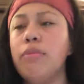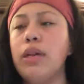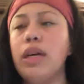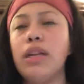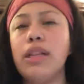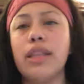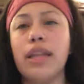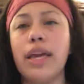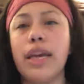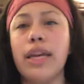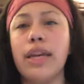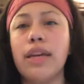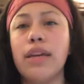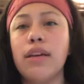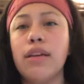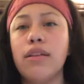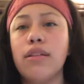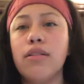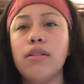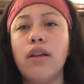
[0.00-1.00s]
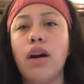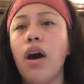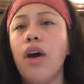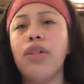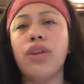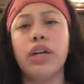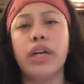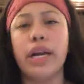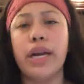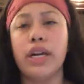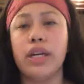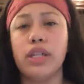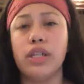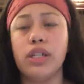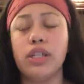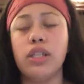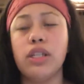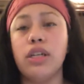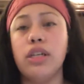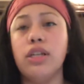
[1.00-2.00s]
like other
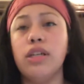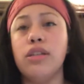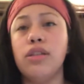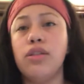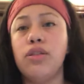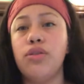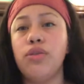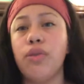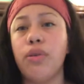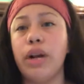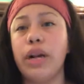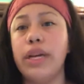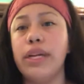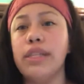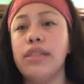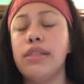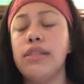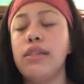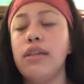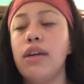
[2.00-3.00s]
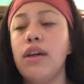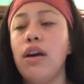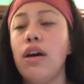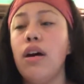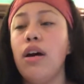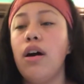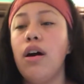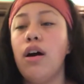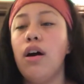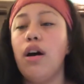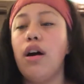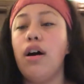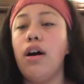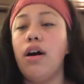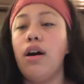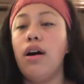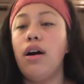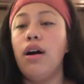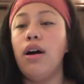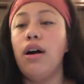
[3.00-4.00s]
characters in stories.
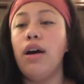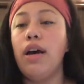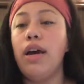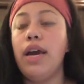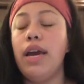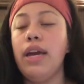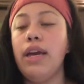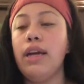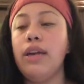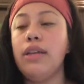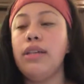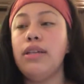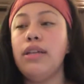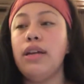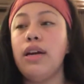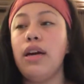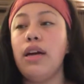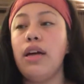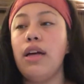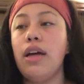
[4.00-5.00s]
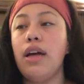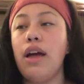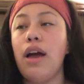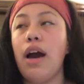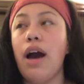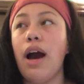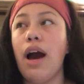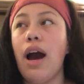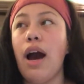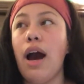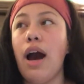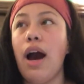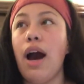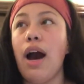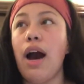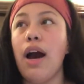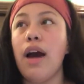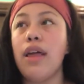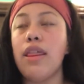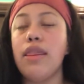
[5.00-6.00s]
And
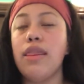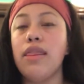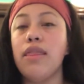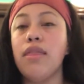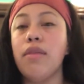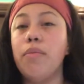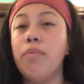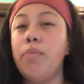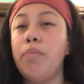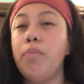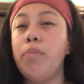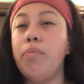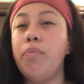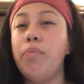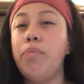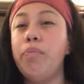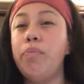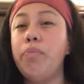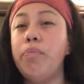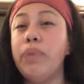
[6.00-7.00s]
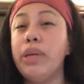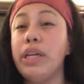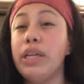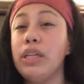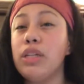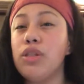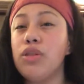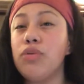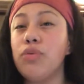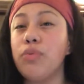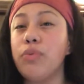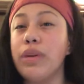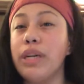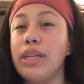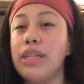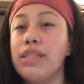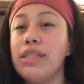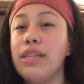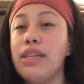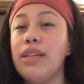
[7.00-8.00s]
the biggest
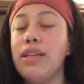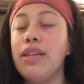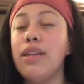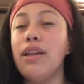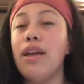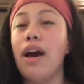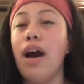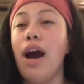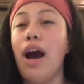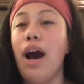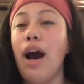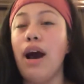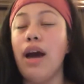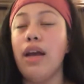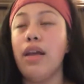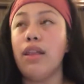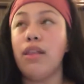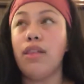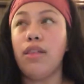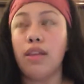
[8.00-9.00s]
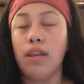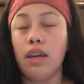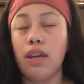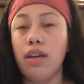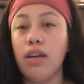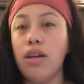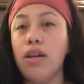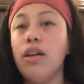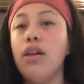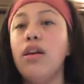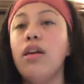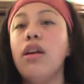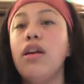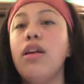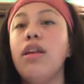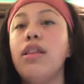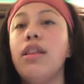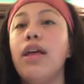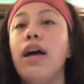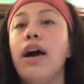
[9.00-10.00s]
reason I think
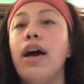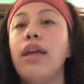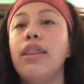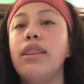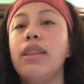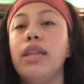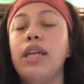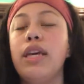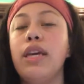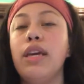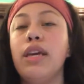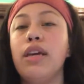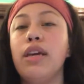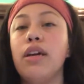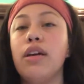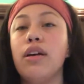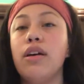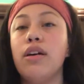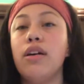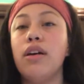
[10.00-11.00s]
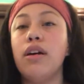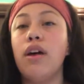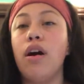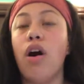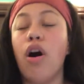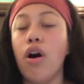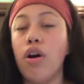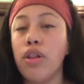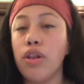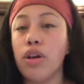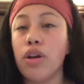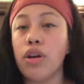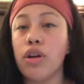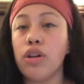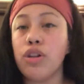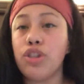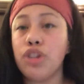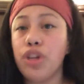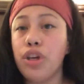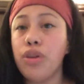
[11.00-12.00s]
that the
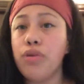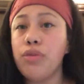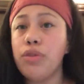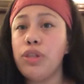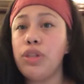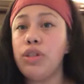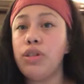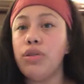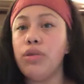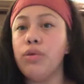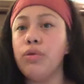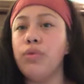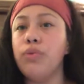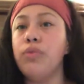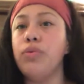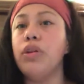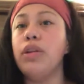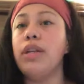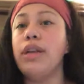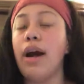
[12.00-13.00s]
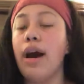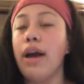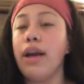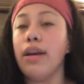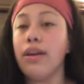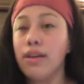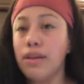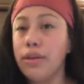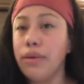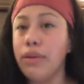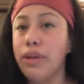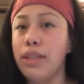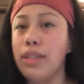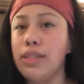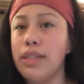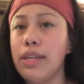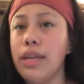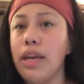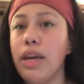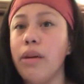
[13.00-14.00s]
author chose to not include
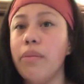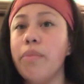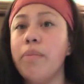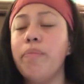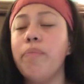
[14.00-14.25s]
his name